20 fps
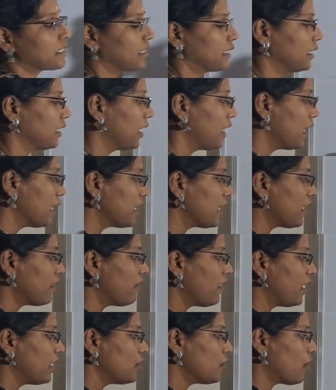A
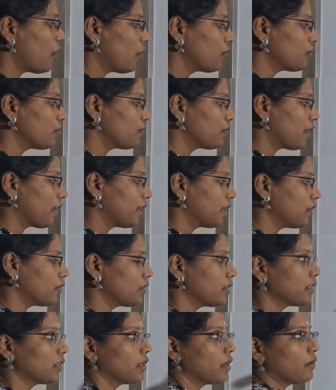value how to find
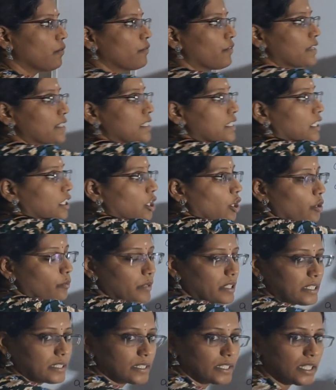out? First term
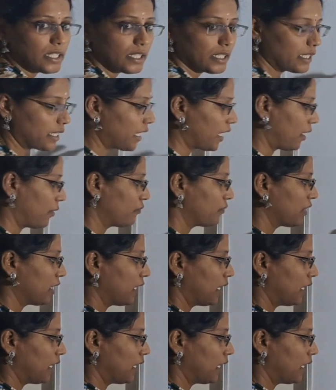is the A.